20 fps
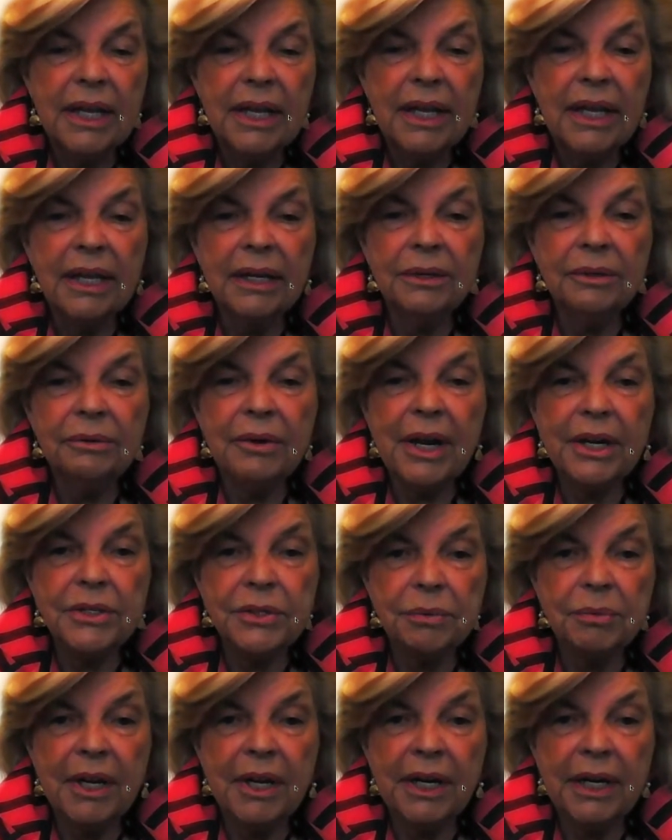and
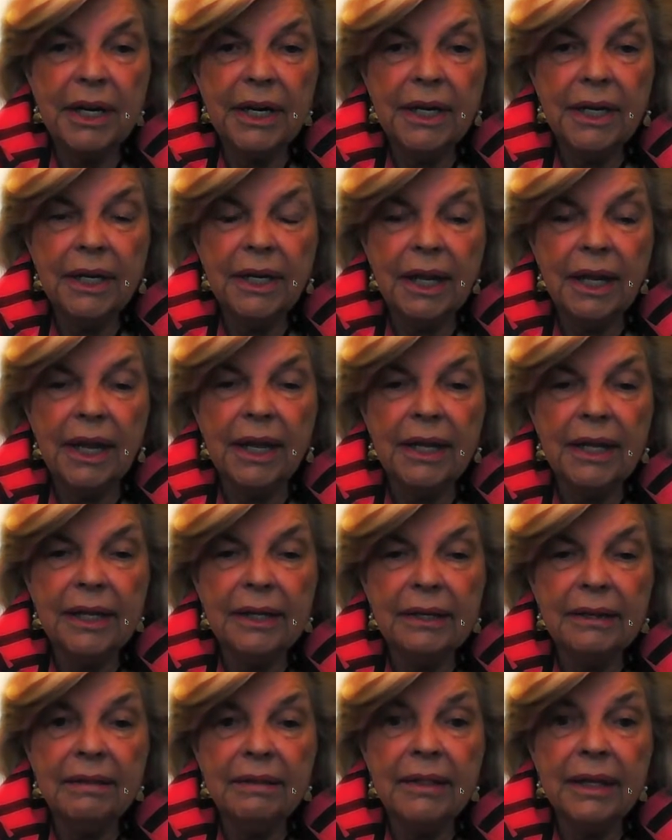graduating,
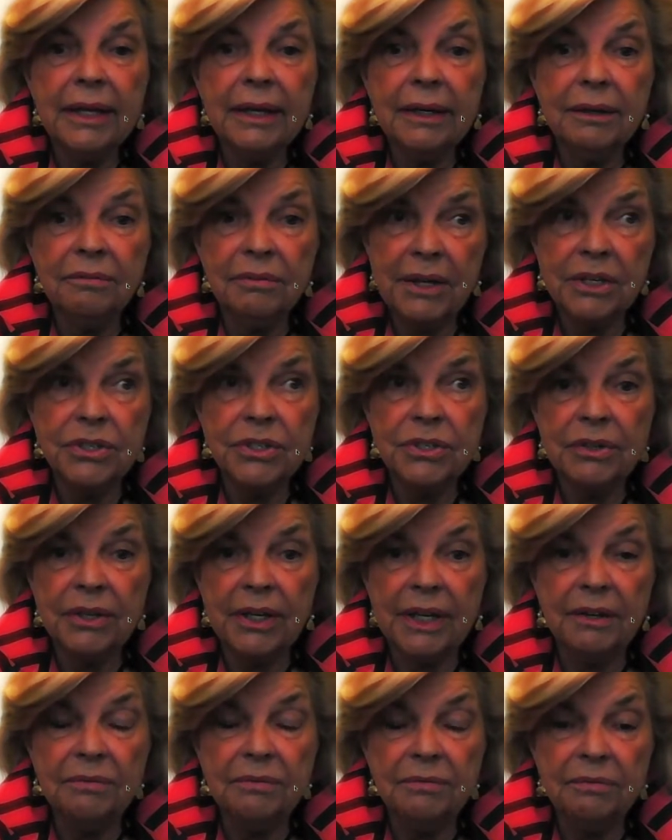and then
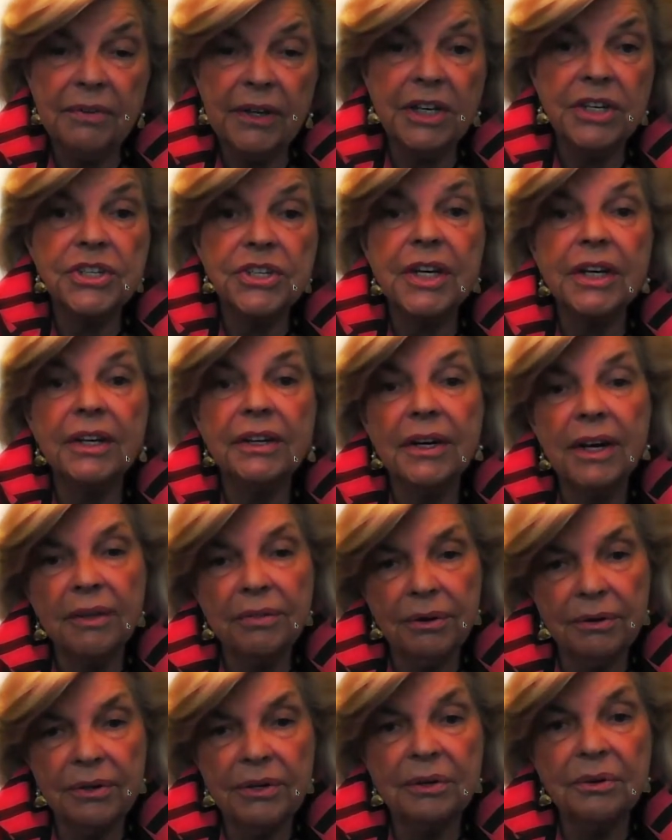eventually finishing
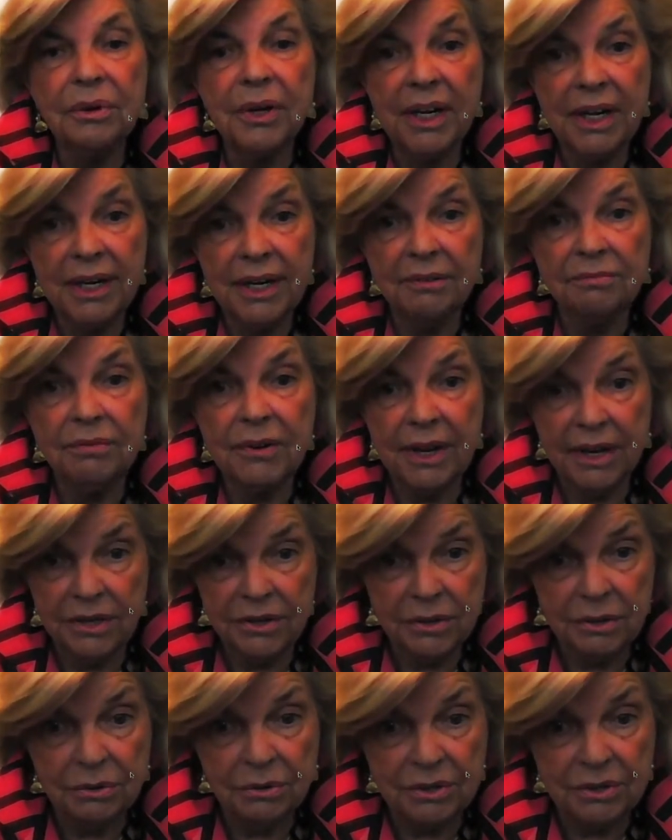another degree at
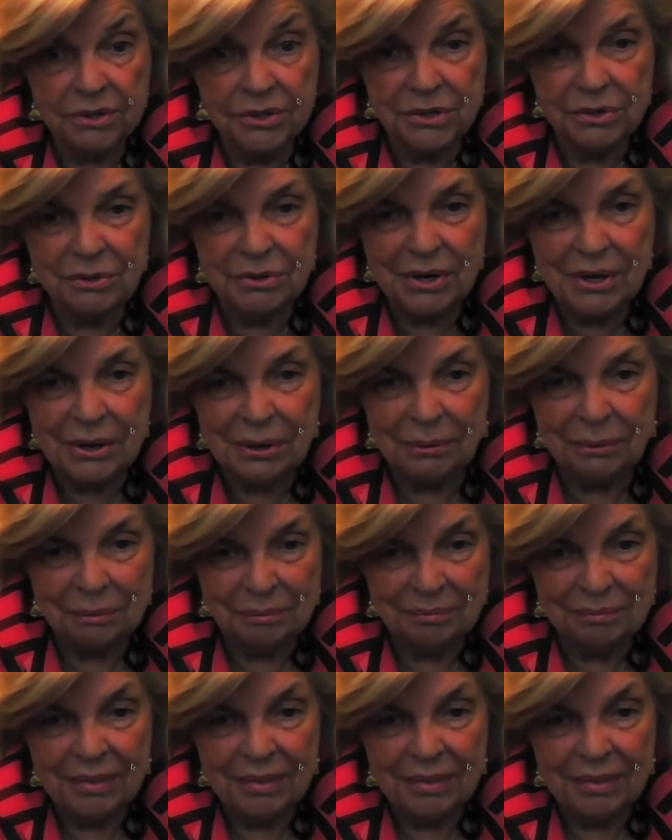FIU, as you know.